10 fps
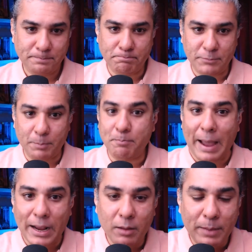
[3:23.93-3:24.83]
the
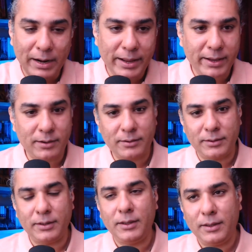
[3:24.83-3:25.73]
magma layer,
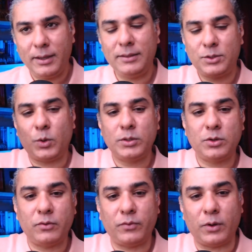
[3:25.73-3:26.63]
and so on and
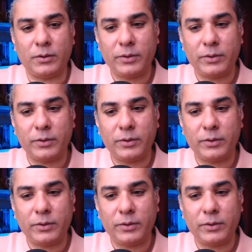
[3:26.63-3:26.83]
so forth.